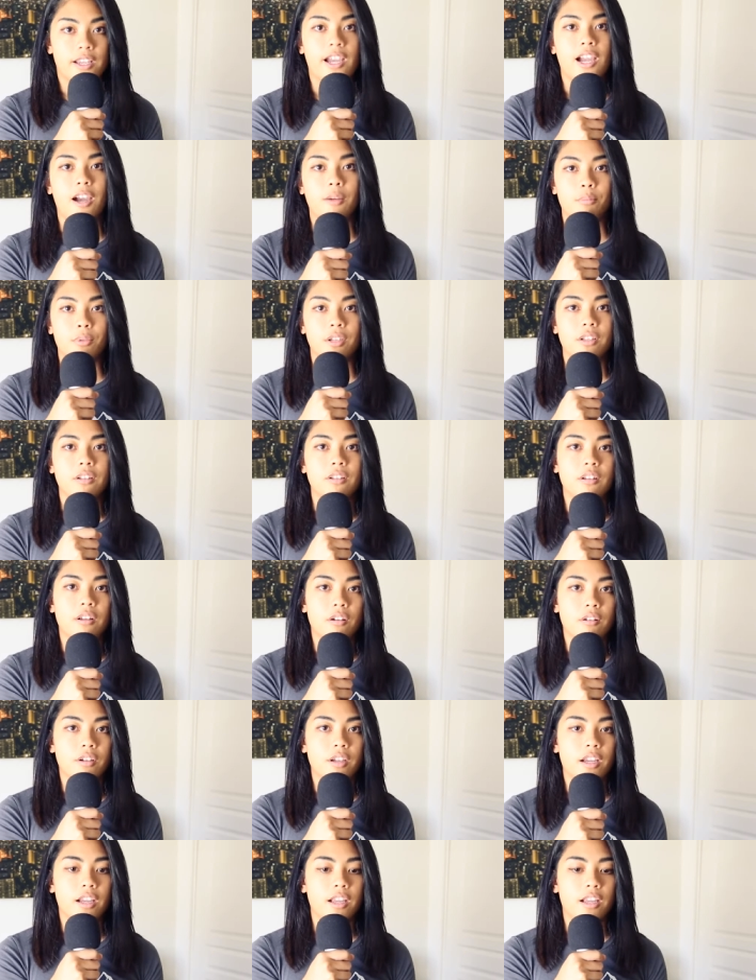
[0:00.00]
it to happen,
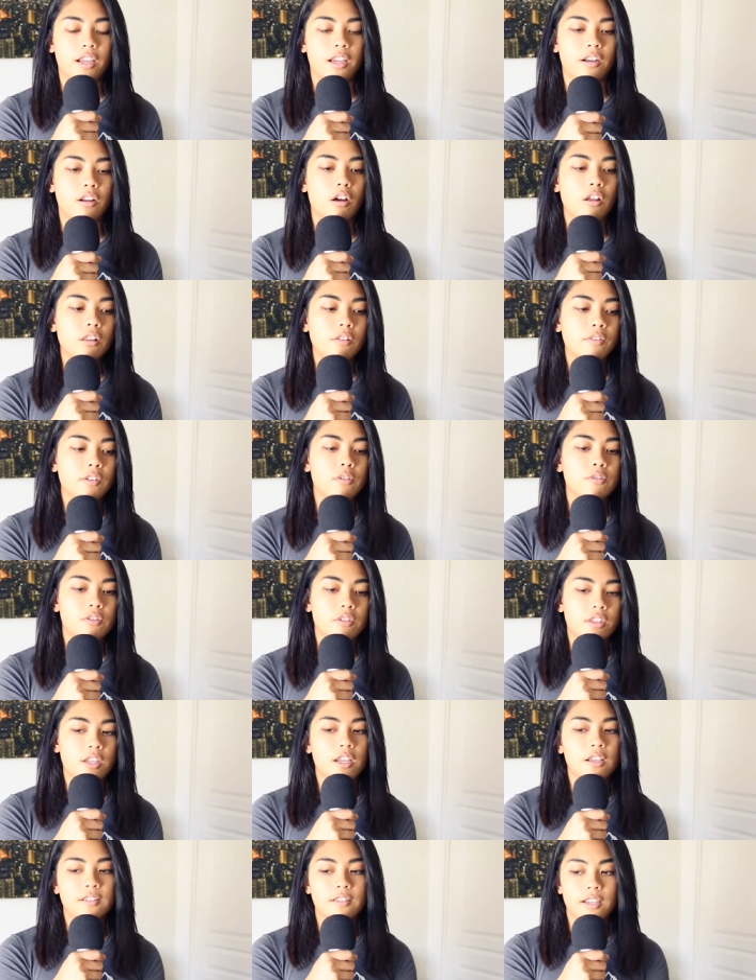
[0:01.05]
okay? And all of those
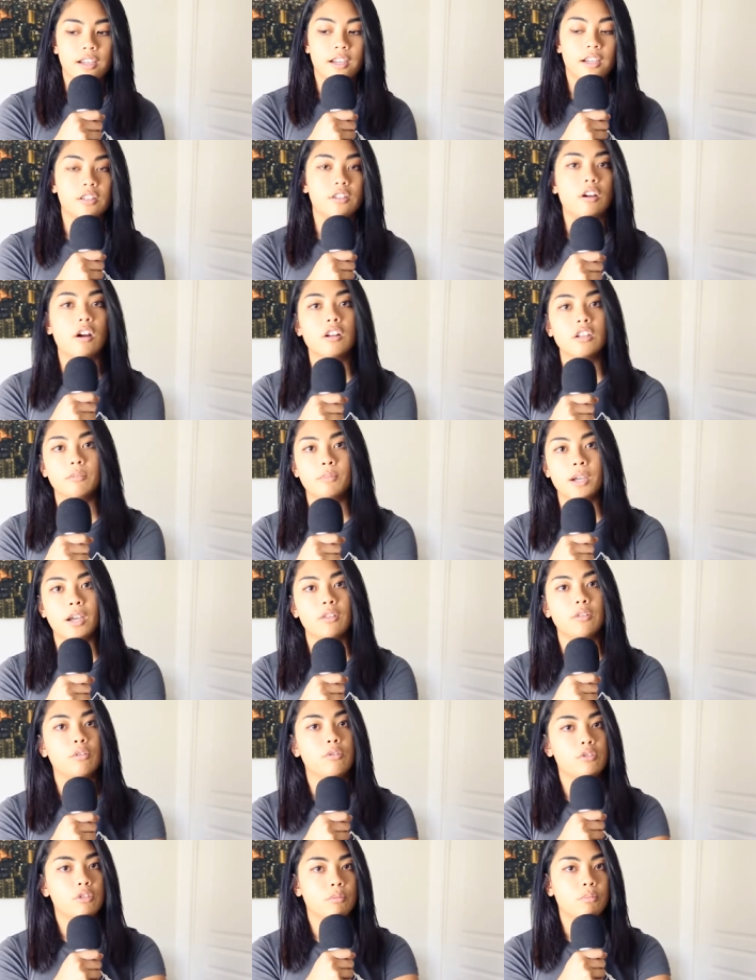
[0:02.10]
things, like I talked
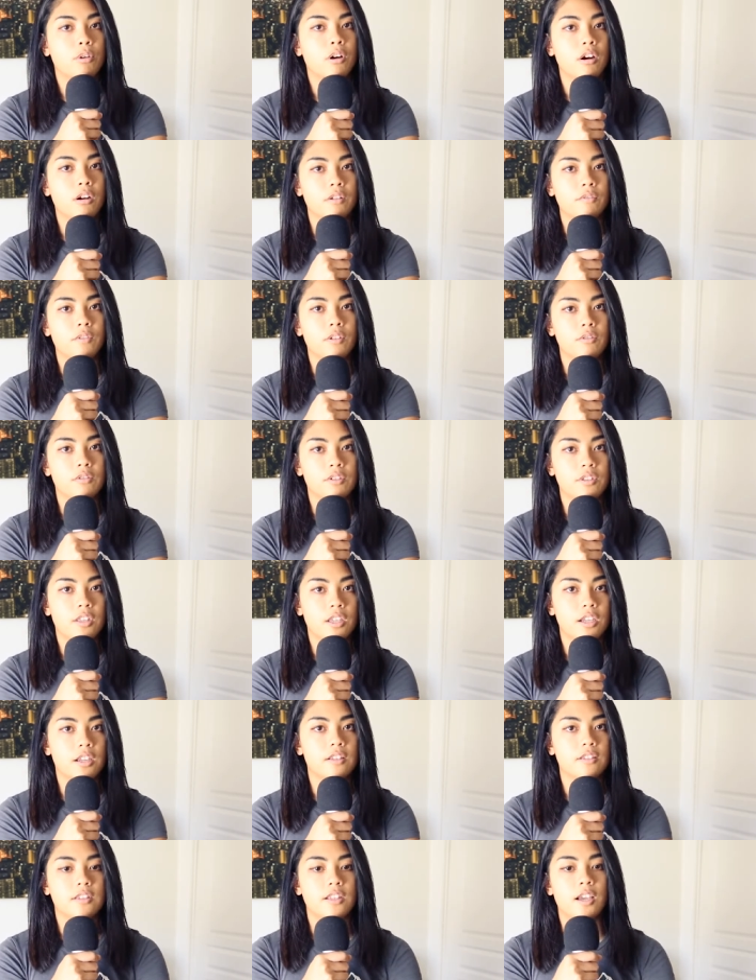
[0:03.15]
about, those are part of those
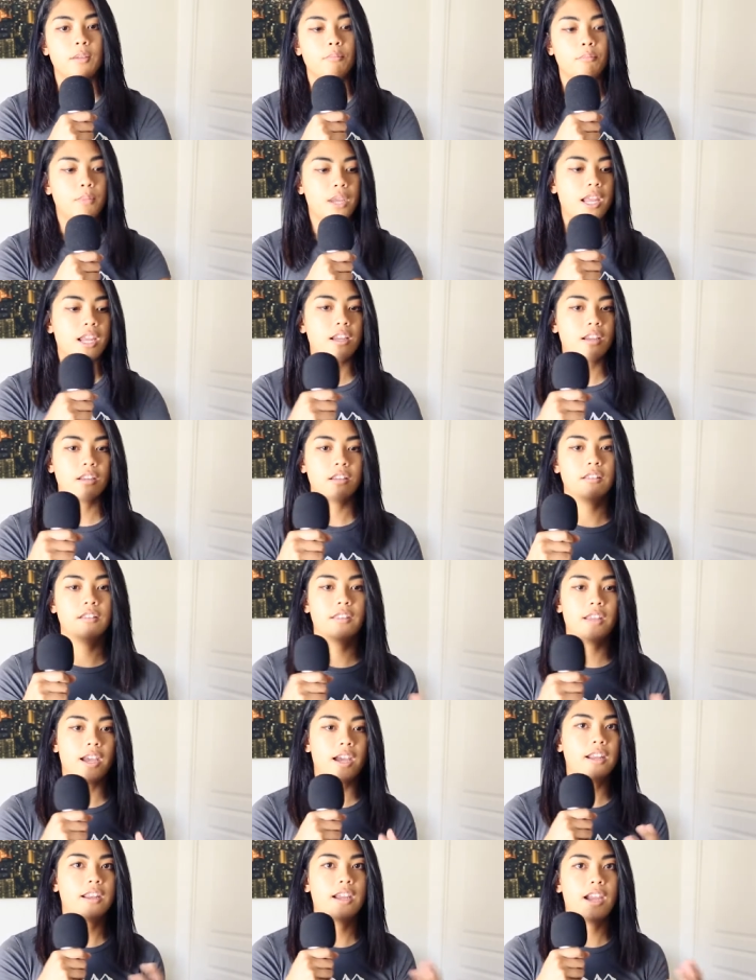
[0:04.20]
things that make
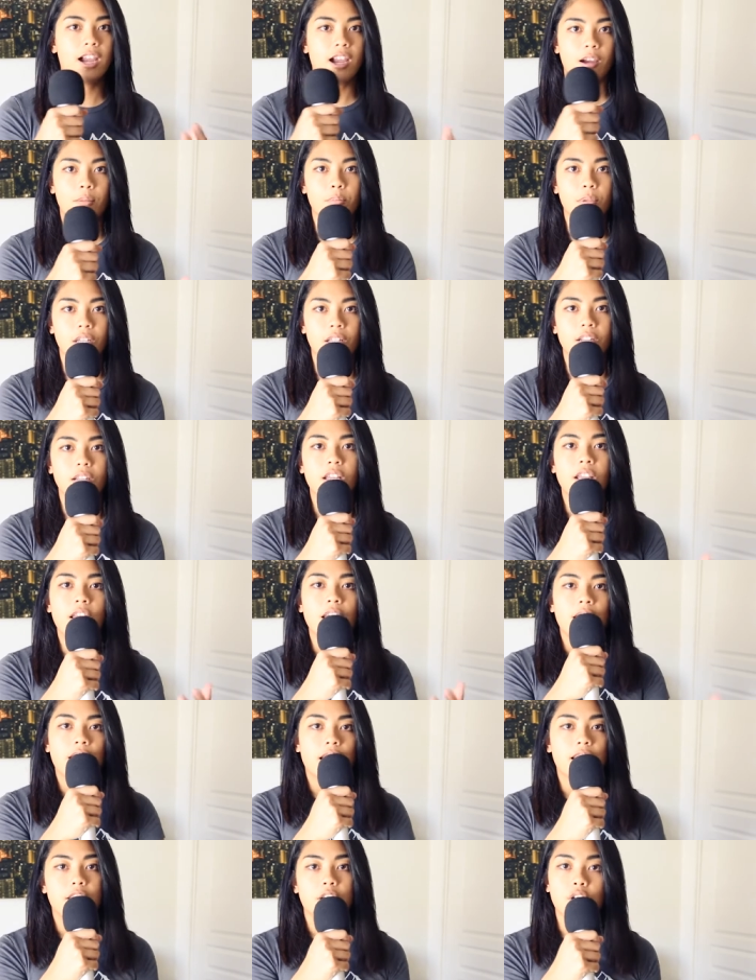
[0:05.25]
that happen
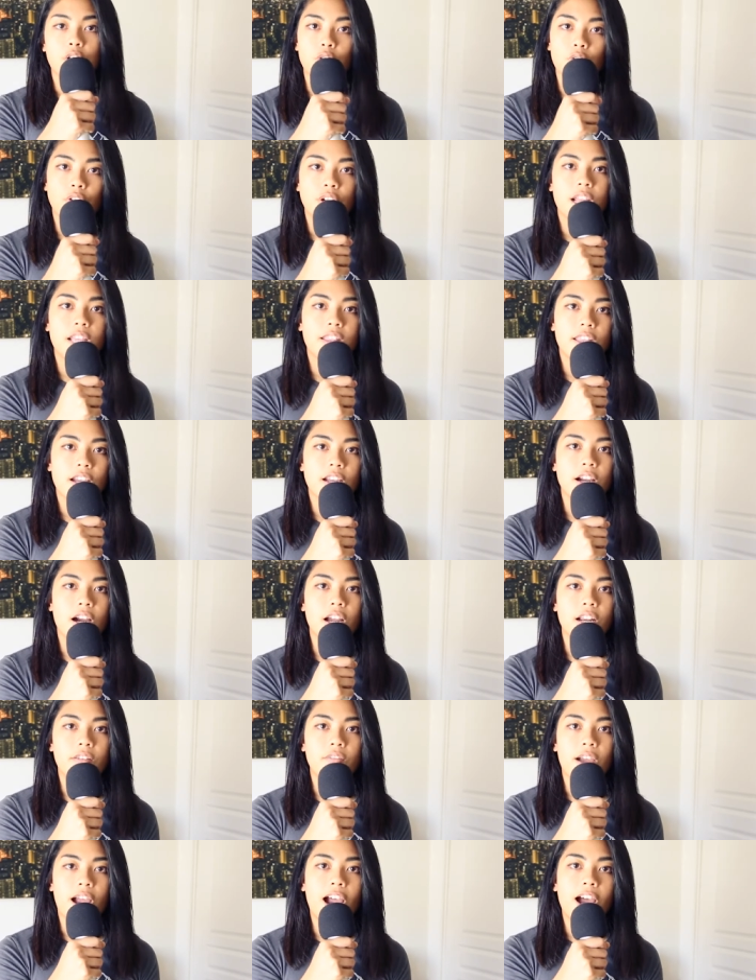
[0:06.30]
and that create that
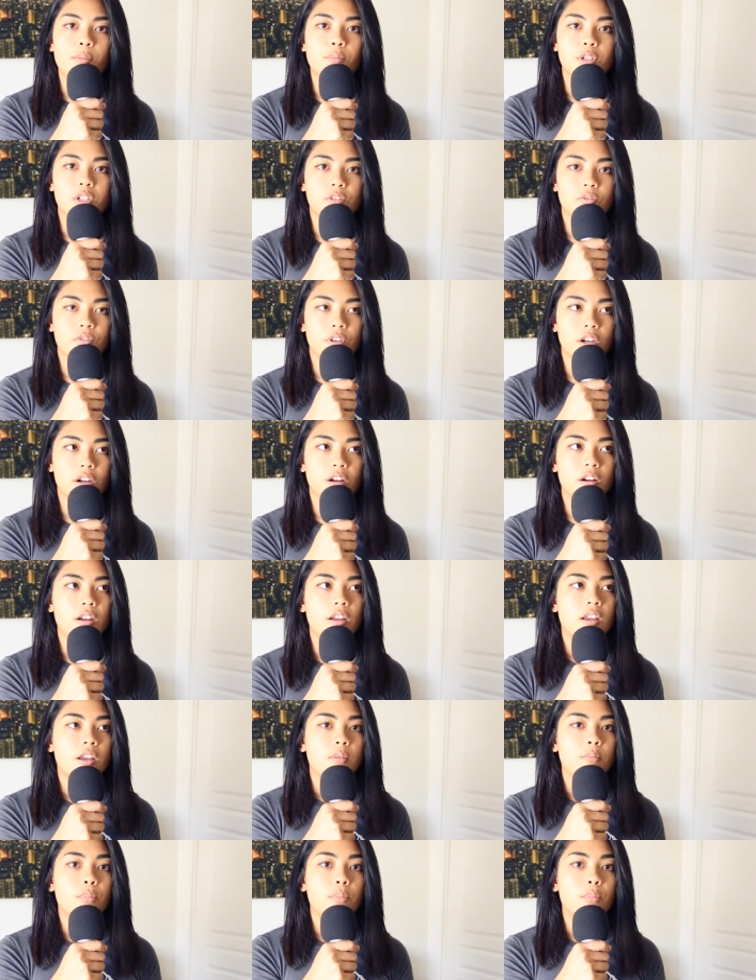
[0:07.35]
kind of atmosphere.